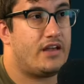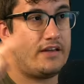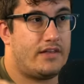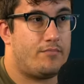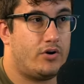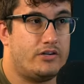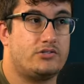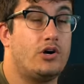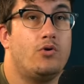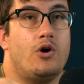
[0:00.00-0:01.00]
at that point.
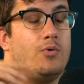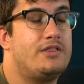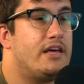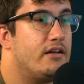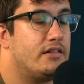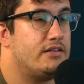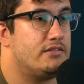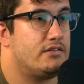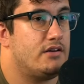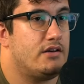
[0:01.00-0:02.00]
So within at
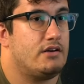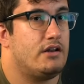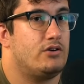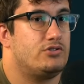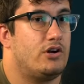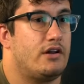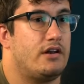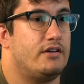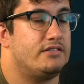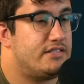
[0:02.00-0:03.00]
least, you know, starting
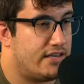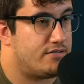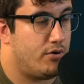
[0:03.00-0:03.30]
in six